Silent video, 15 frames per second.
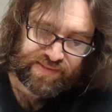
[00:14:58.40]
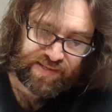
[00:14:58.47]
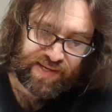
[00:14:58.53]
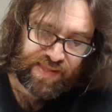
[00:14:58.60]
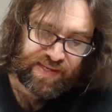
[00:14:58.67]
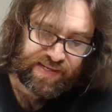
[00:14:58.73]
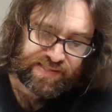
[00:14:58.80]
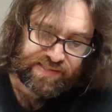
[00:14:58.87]

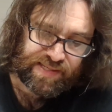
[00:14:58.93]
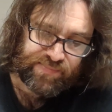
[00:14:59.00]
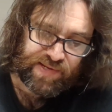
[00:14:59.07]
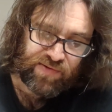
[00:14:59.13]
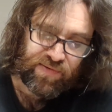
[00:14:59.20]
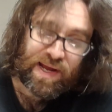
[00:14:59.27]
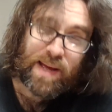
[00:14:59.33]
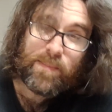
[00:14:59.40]
And then he sent me
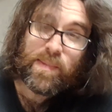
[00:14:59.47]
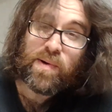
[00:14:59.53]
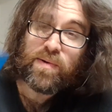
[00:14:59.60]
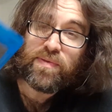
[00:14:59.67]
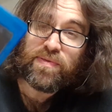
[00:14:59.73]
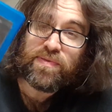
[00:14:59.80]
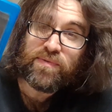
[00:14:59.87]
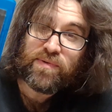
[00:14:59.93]
Rambo
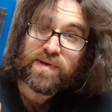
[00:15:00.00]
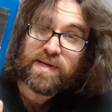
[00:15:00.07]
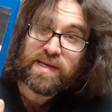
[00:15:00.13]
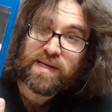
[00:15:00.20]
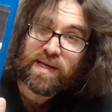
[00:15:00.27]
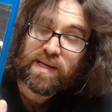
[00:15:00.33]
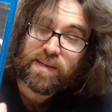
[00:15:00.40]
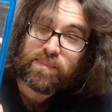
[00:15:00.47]

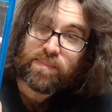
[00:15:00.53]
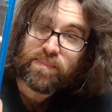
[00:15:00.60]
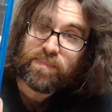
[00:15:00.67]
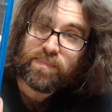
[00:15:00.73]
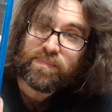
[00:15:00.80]
3 on